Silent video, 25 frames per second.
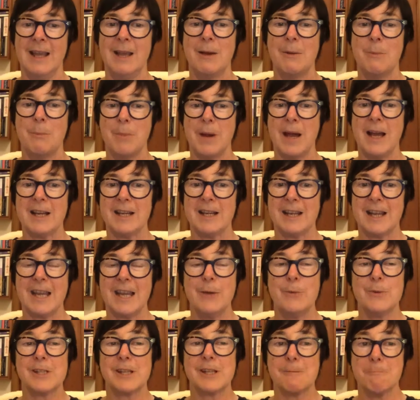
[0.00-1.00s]
But he
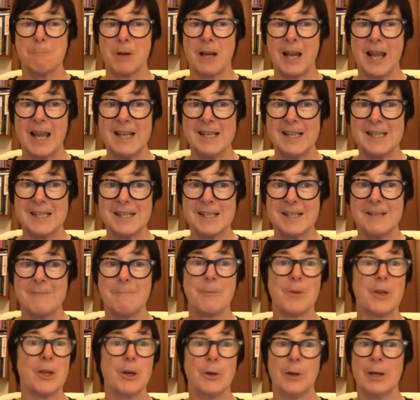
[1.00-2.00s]
was complacent,
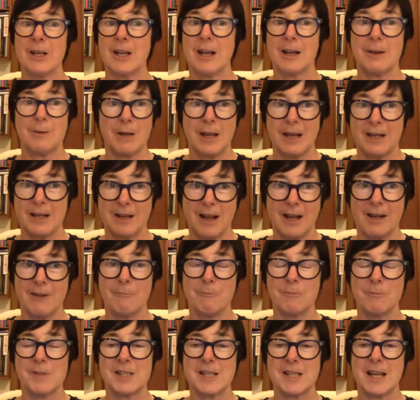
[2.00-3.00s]
you know, had kind
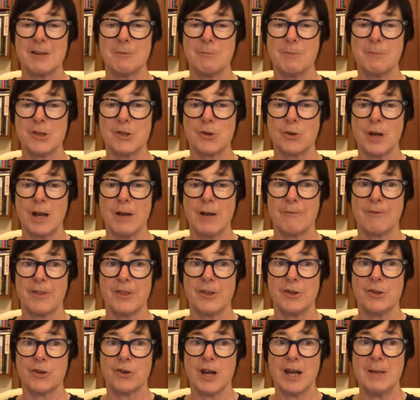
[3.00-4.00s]
of started measuring up for the
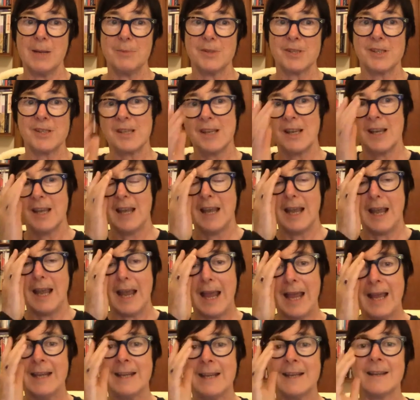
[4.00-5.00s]
drapes.
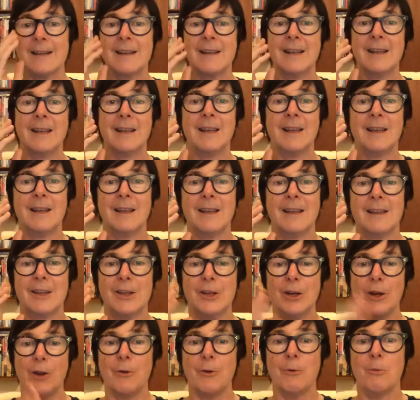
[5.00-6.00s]
And, you
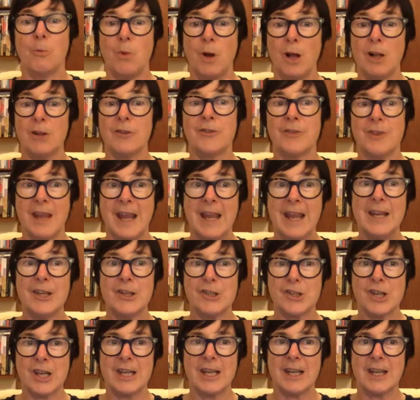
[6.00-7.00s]
know, while
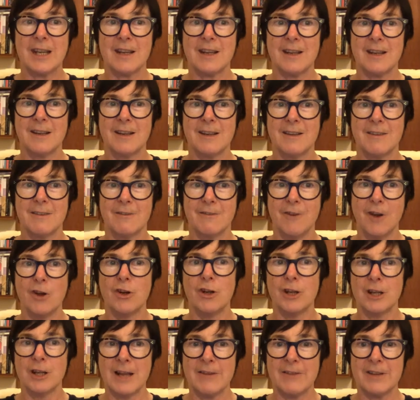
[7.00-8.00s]
energetic
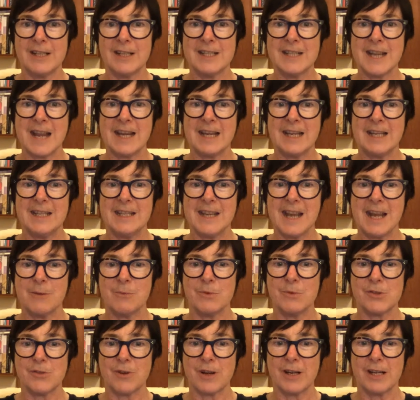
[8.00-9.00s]
voter loving daggy dad
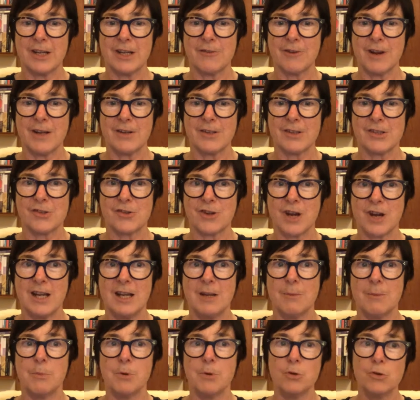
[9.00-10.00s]
was running around
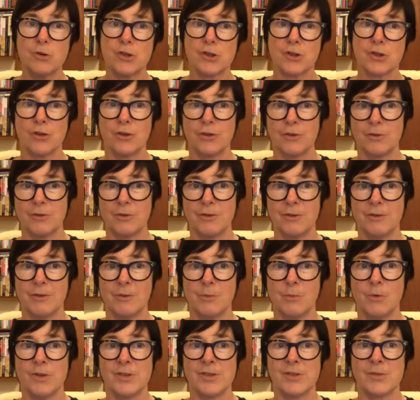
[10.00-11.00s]
Australia. Bill Shorten
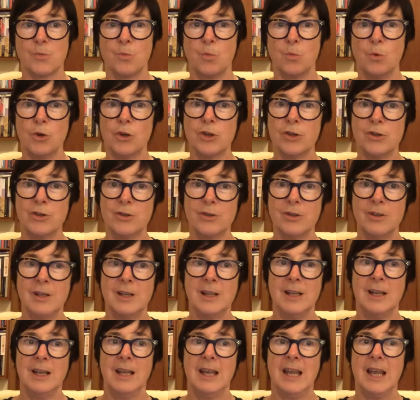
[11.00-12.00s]
was wooden,
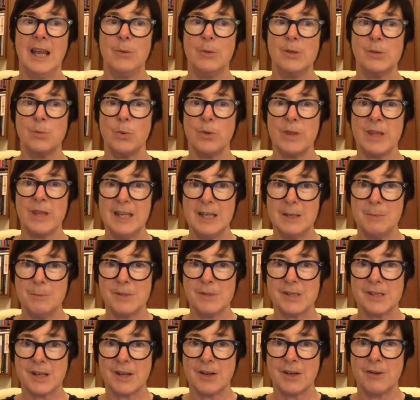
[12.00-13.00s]
he was within
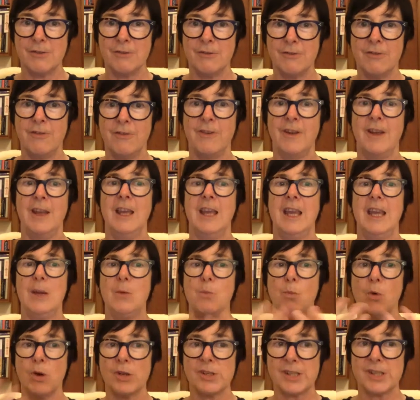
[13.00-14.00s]
himself, he
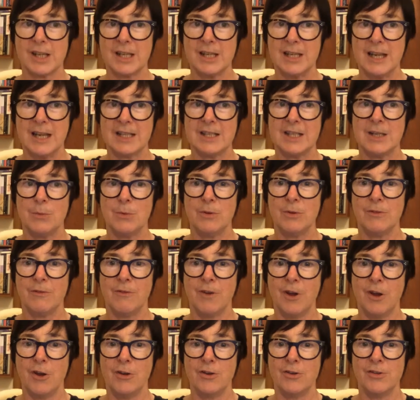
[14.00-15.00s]
wasn't connecting with
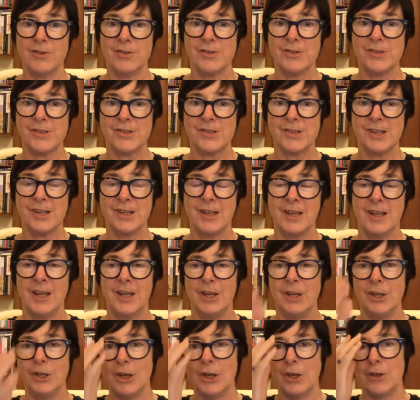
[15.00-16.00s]
voters.
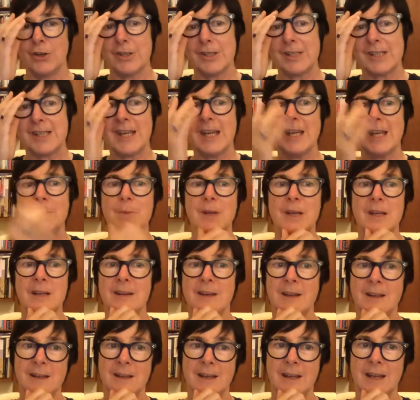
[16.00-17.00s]
You know, you'd see him
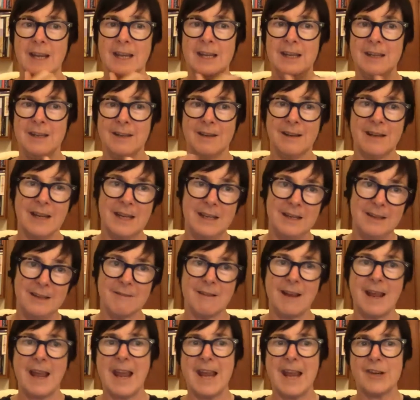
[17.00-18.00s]
in in, in
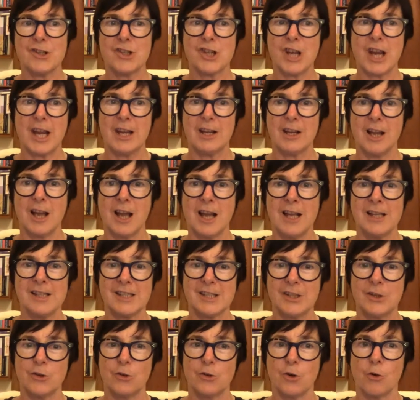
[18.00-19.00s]
handshake lines
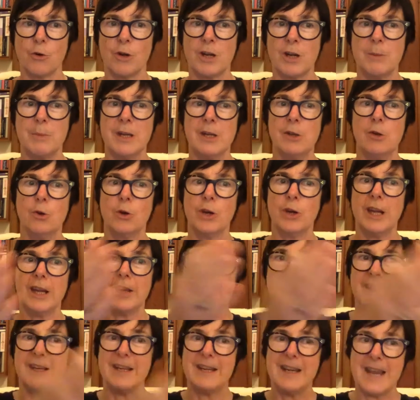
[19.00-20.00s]
and he'd already be looking at
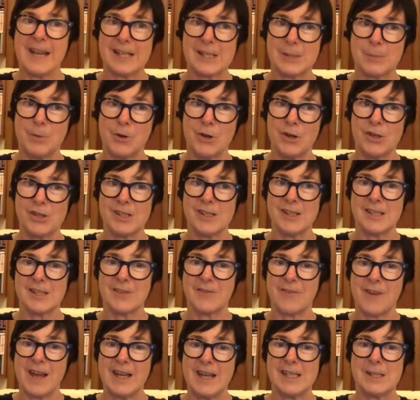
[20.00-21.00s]
the next person's
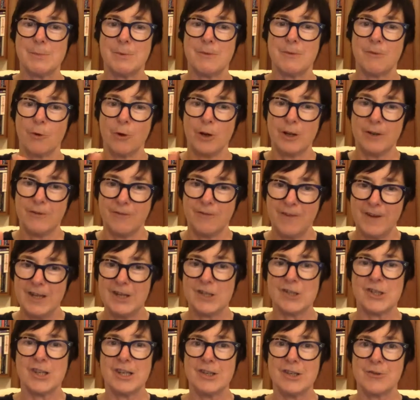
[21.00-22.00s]
face before he'd
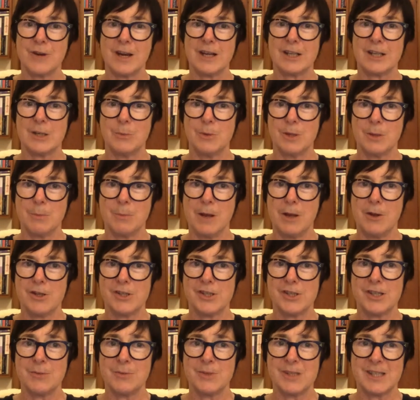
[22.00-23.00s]
finished interacting with the
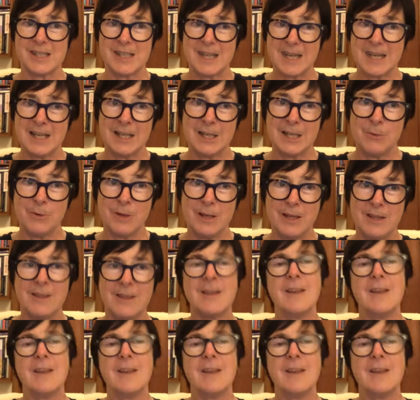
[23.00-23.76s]
person he was dealing with.